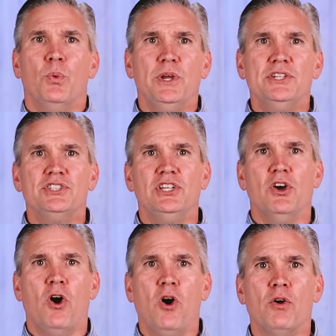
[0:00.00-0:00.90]
we
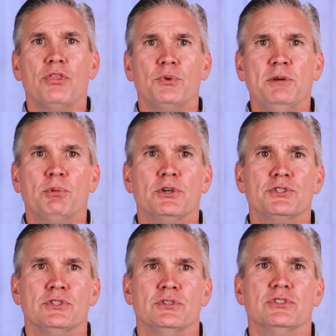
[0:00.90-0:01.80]
see all three
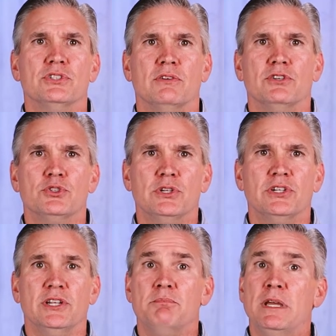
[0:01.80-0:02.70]
persons of the
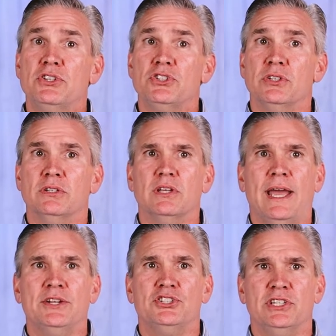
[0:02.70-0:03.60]
Trinity mentioned
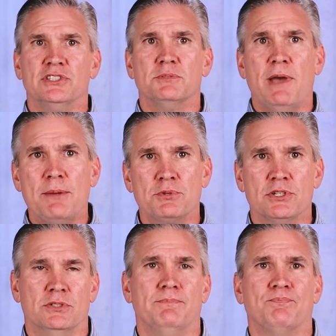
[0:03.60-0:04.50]
at Jesus'
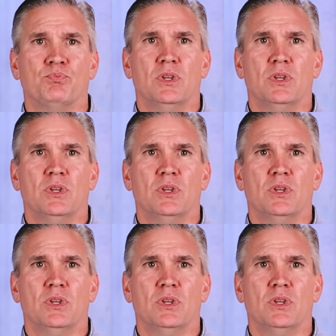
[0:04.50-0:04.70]
baptism.